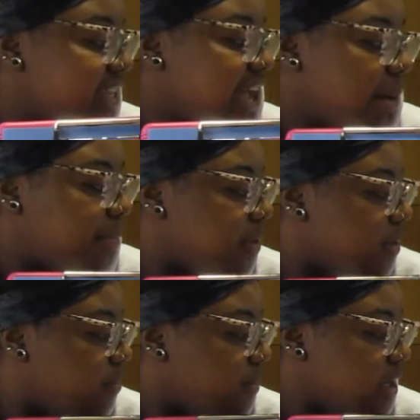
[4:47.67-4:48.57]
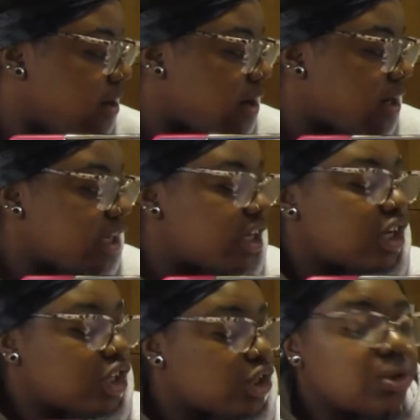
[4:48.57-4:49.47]
step, we are
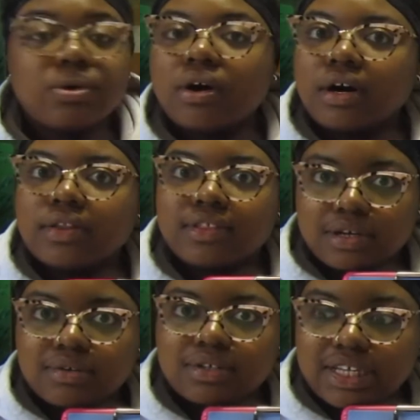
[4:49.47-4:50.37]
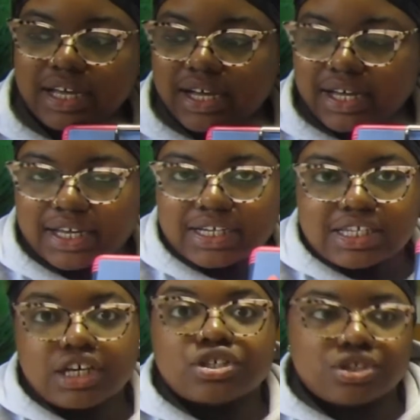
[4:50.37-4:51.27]
gonna glue on the googly
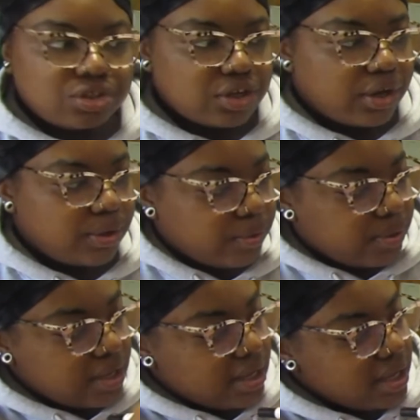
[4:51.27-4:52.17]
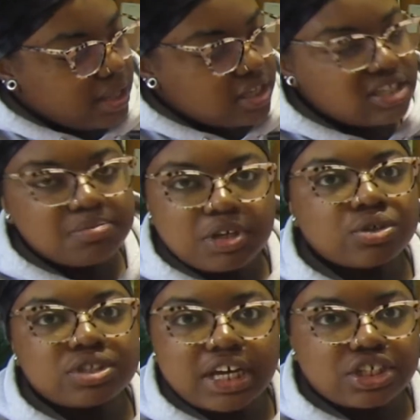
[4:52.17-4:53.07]
eyes. So in this
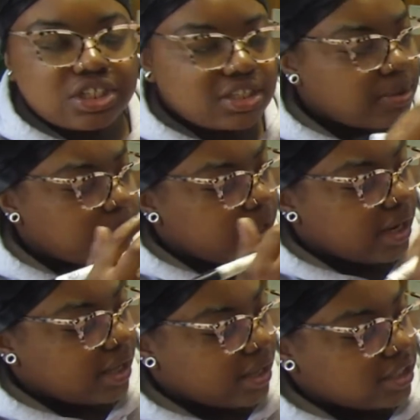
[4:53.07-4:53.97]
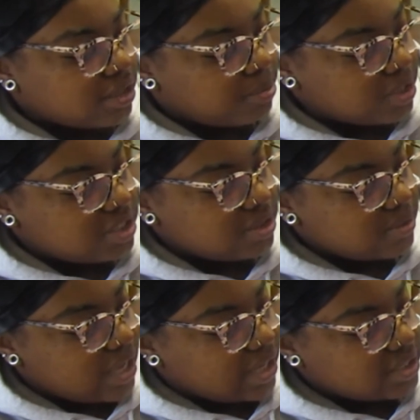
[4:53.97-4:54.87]
middle section somewhere, I like to put
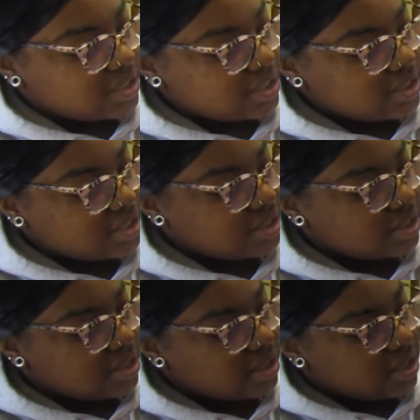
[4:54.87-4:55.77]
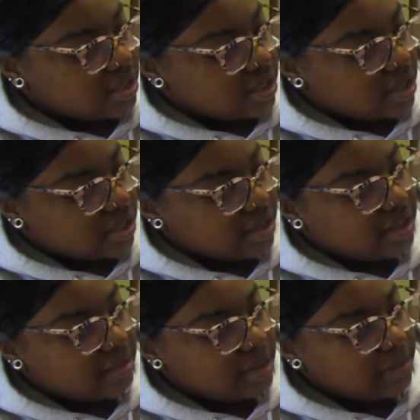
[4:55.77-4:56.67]
2 X's.
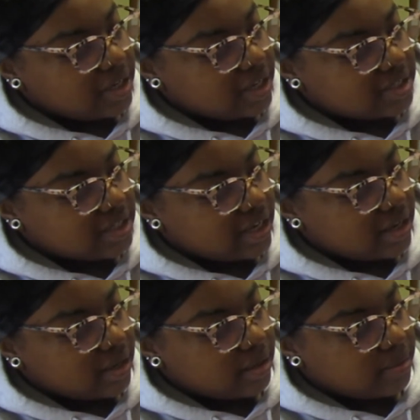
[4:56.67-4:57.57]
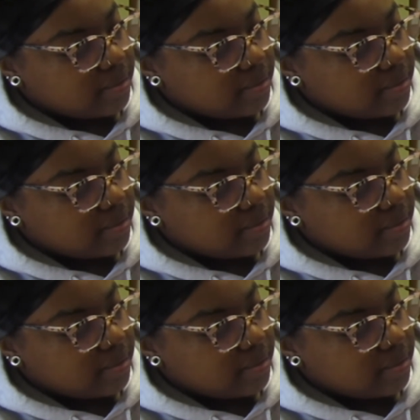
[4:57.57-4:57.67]
Maybe next there,